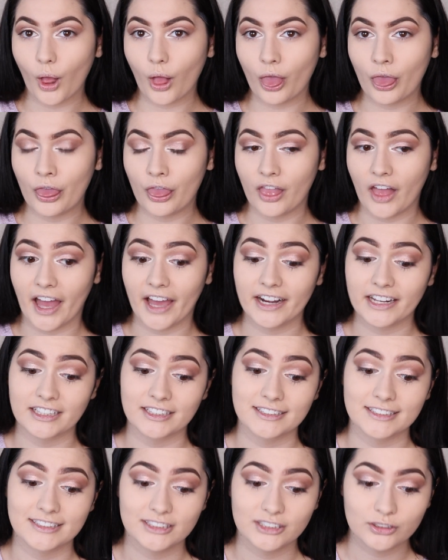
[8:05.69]
And that
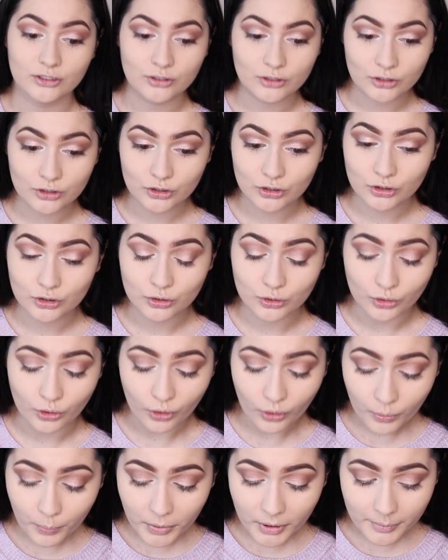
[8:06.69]
is
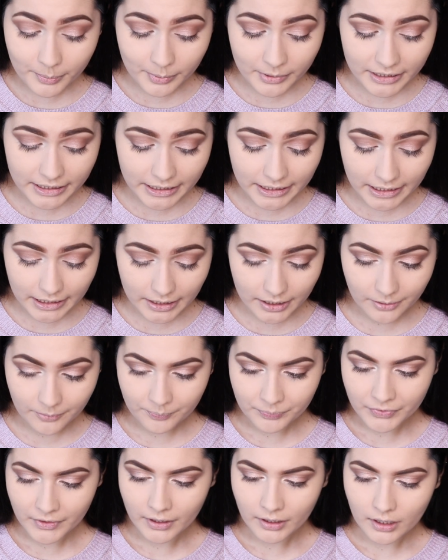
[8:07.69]
super pretty.
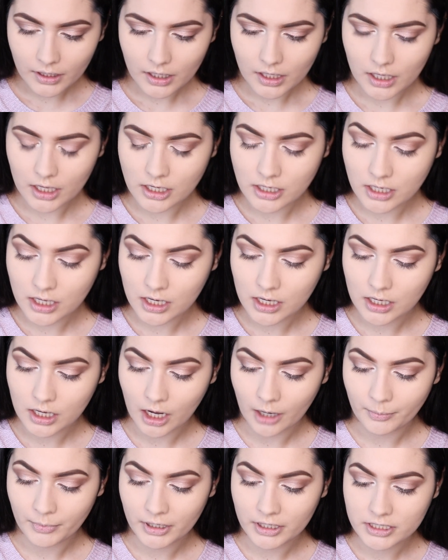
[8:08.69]
And then
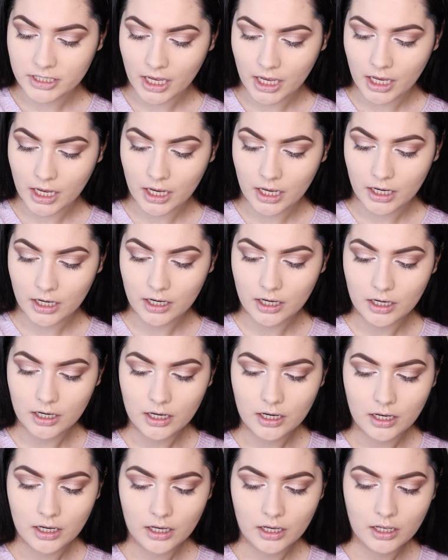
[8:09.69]
I'm gonna take
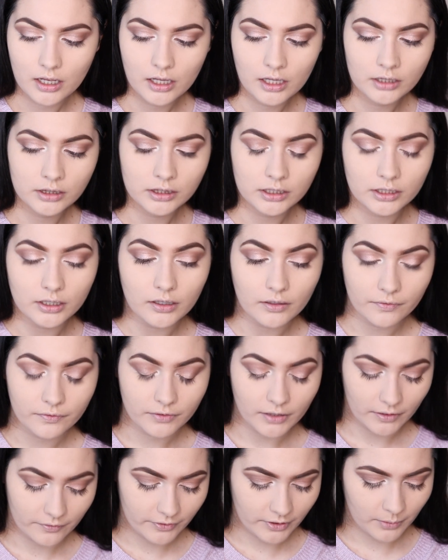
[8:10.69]
a little
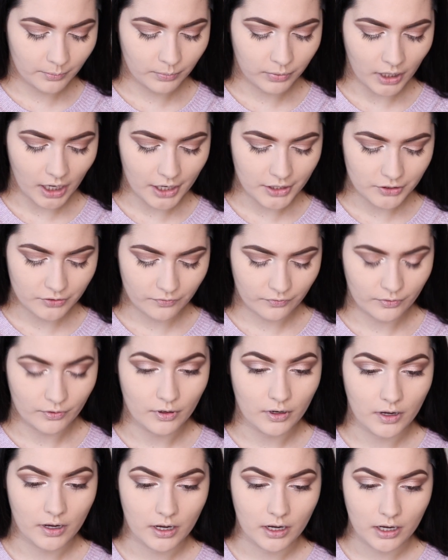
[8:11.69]
fluffy brush
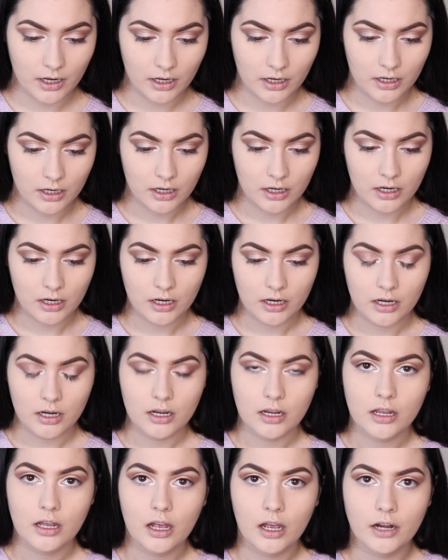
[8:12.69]
for
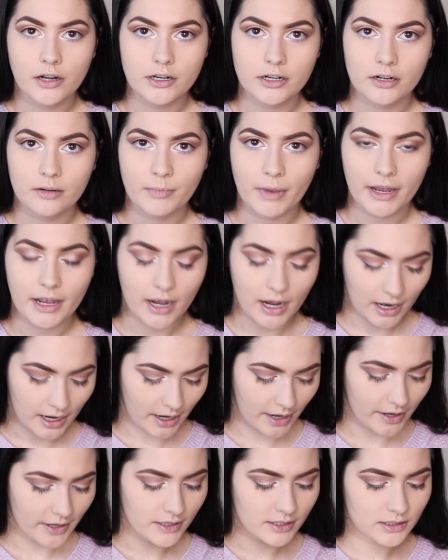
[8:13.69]
under my
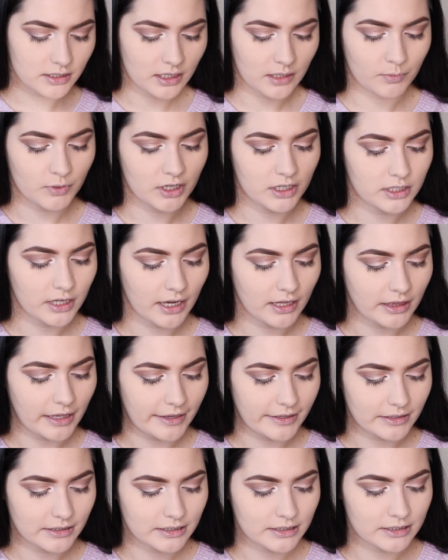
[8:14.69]
eyes, and I'm gonna take
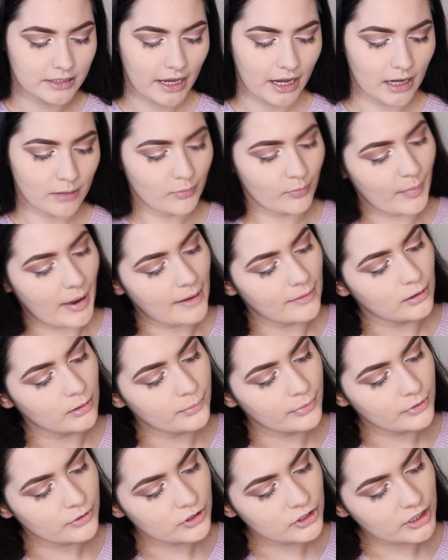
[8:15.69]
that same
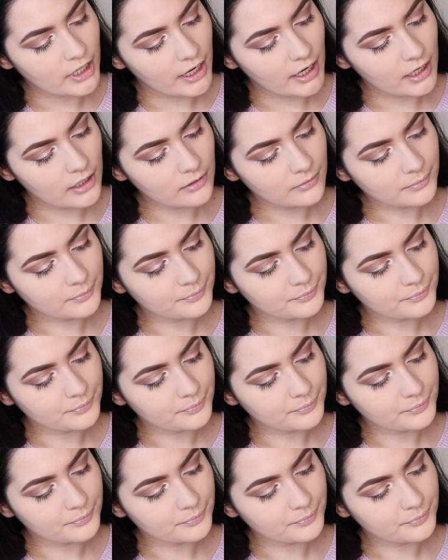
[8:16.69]
Malibu shade,